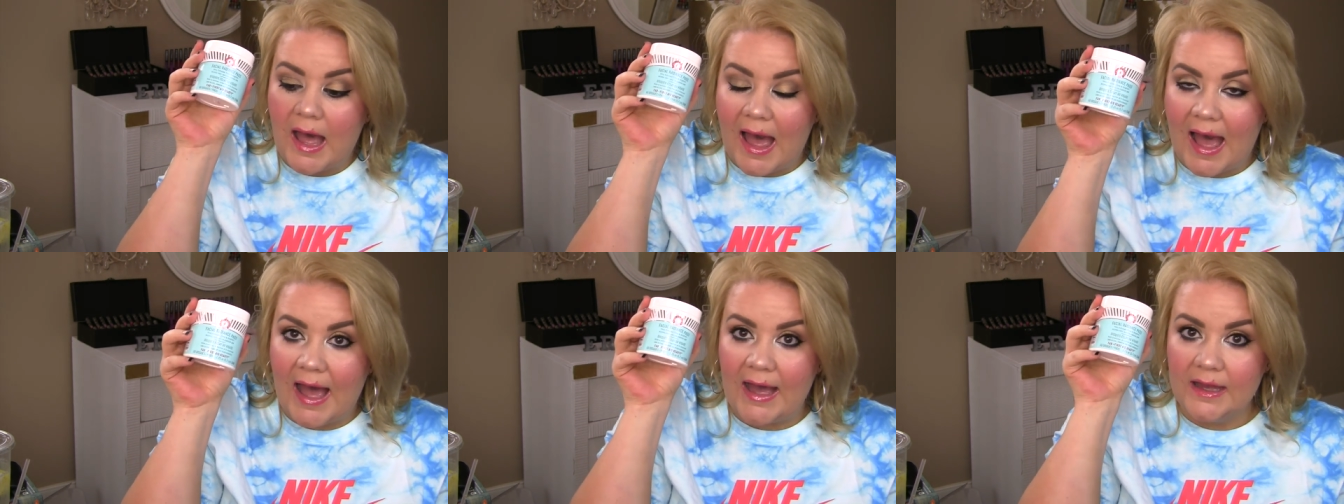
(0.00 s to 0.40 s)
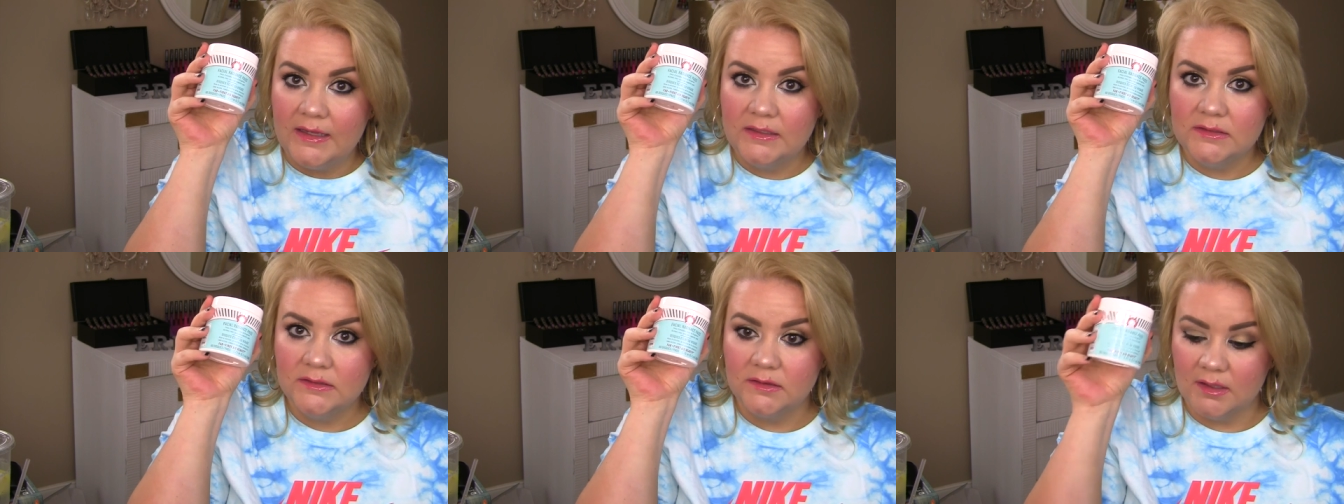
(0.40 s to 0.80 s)
I
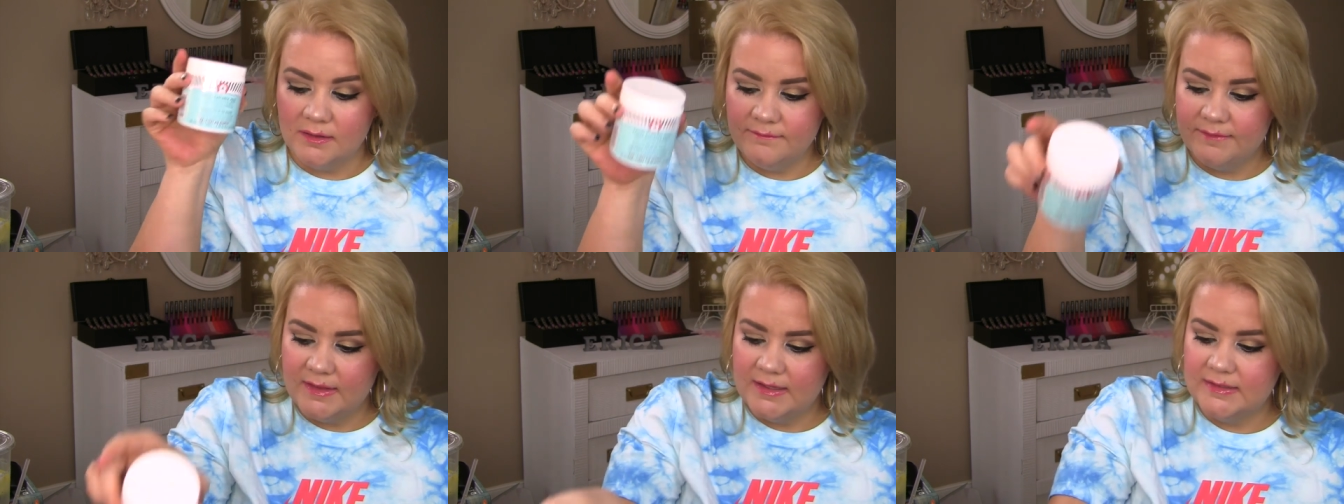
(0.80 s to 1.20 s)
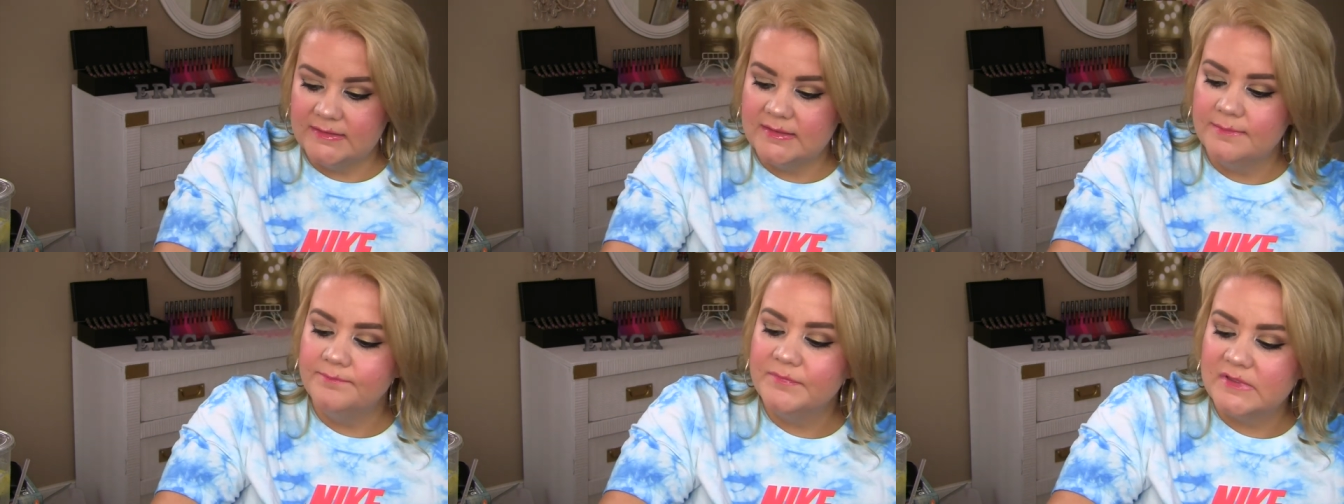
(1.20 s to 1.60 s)
love
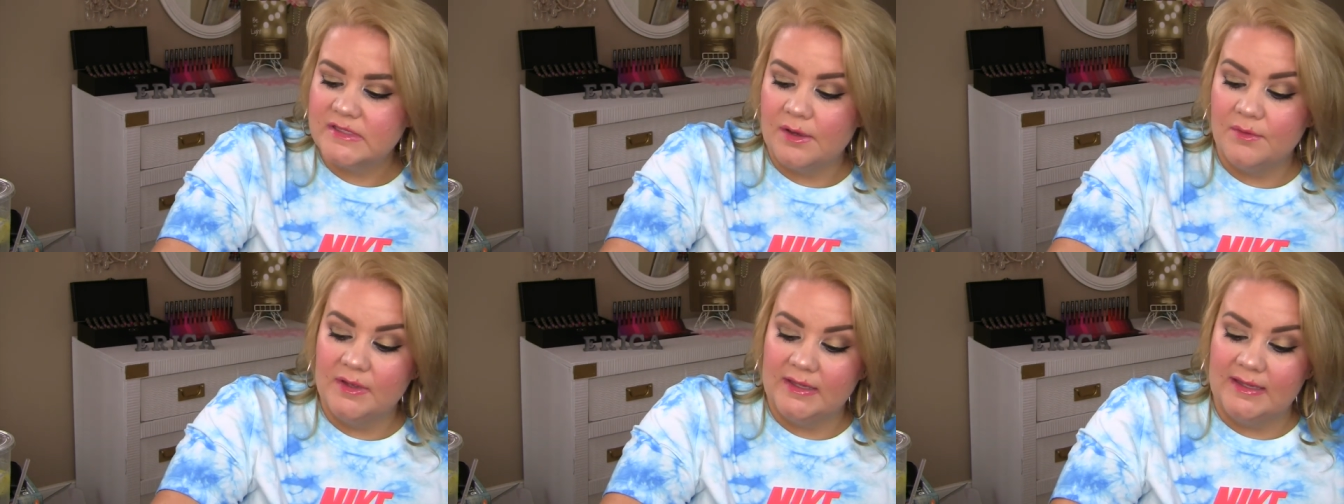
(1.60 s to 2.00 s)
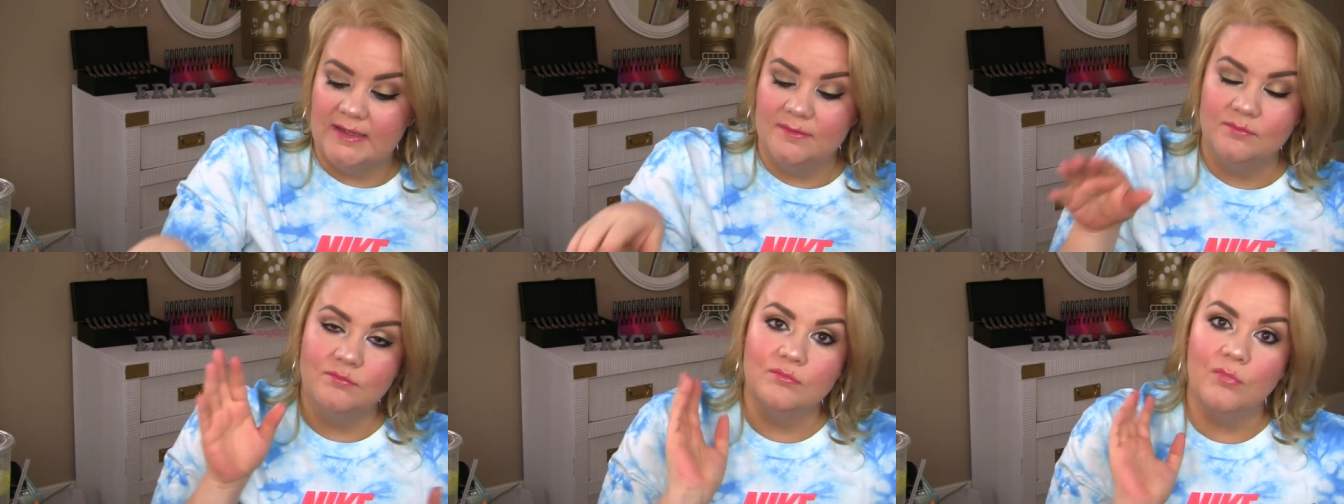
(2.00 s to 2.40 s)
these. So
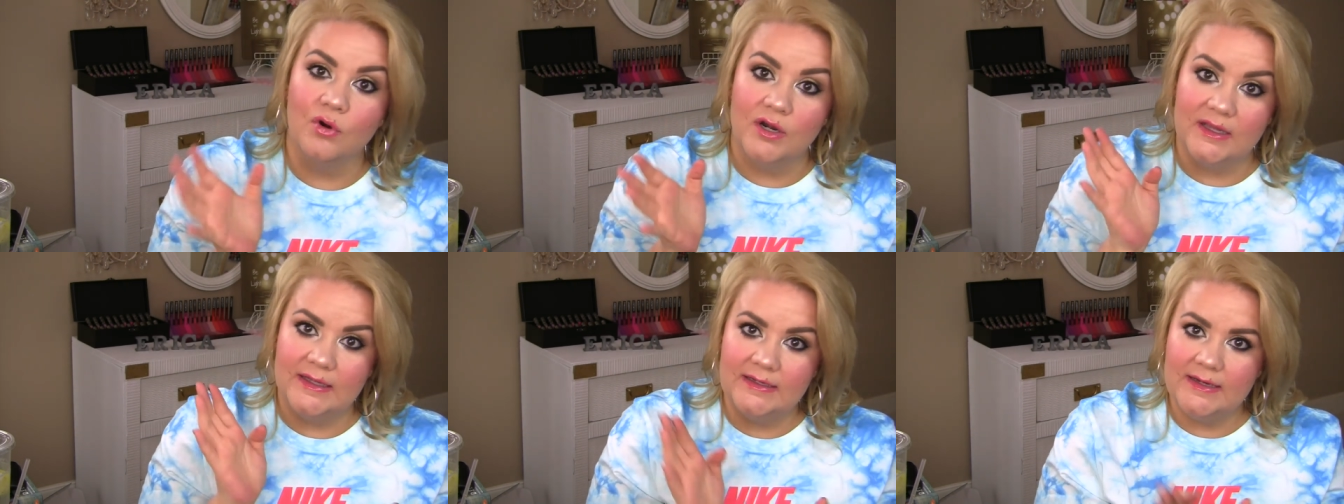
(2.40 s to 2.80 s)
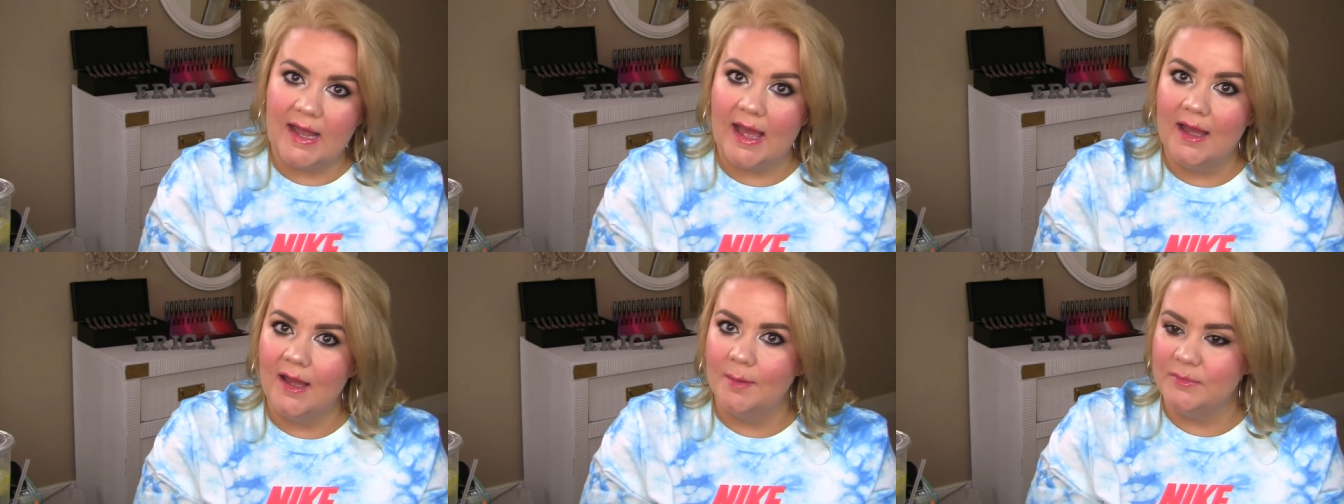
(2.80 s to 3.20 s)
again, morning and
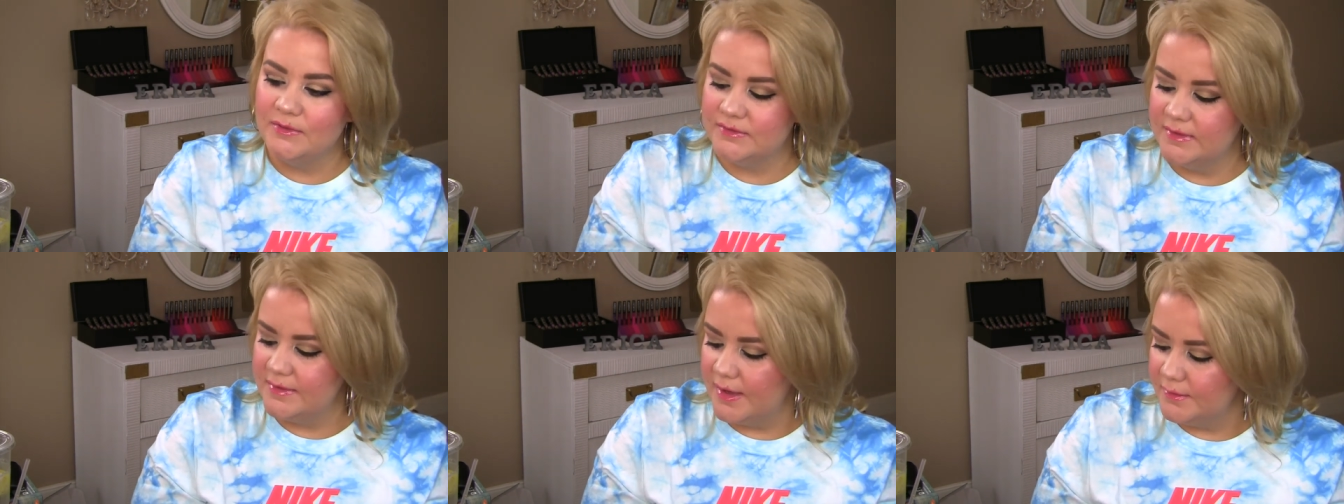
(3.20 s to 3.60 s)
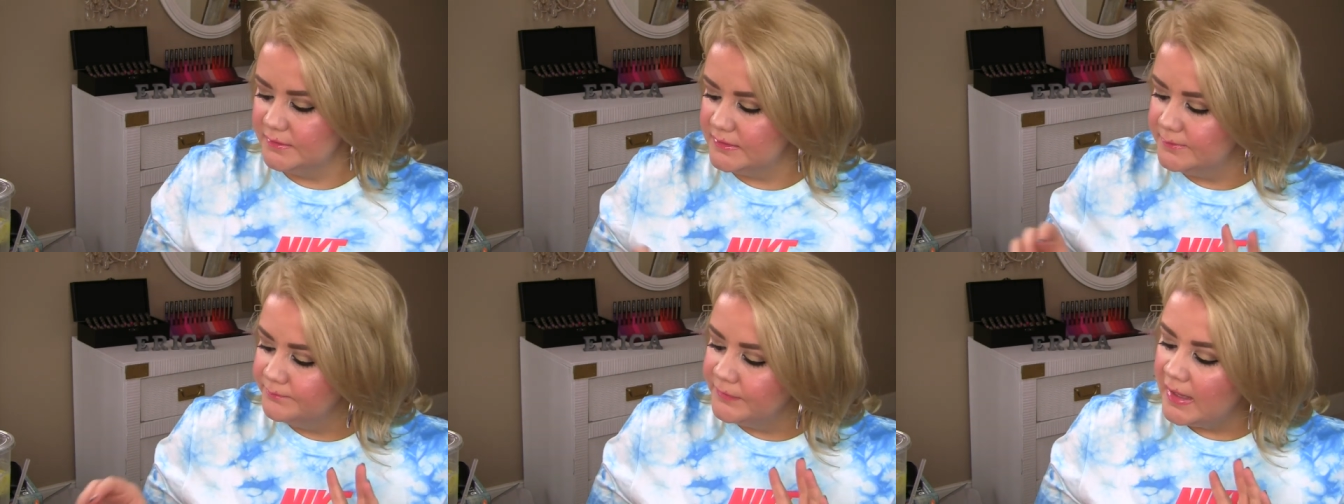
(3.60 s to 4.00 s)
night, I'm using
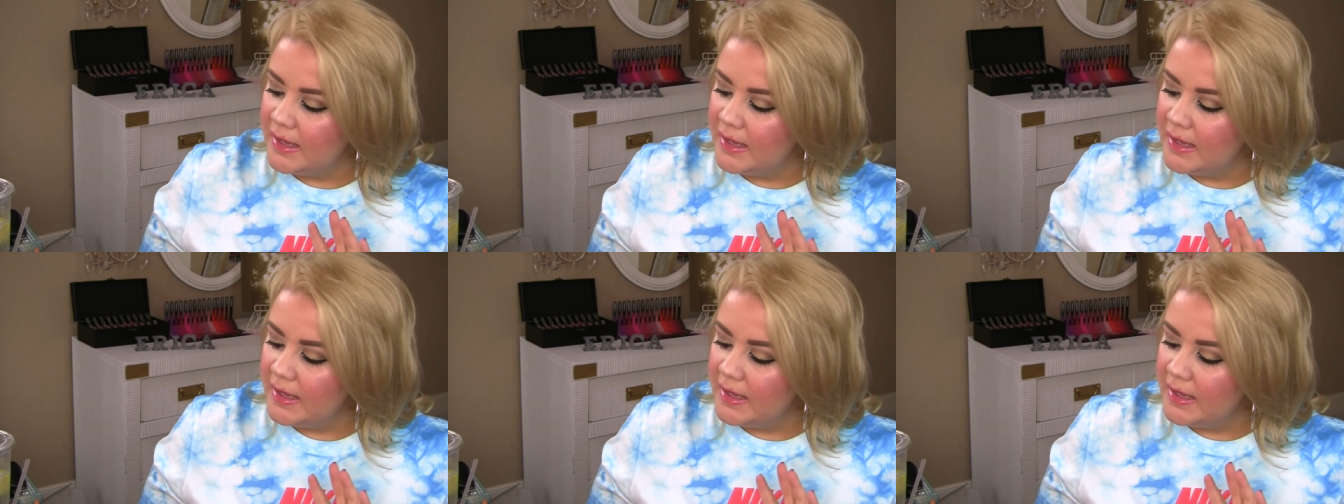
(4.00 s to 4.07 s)
those.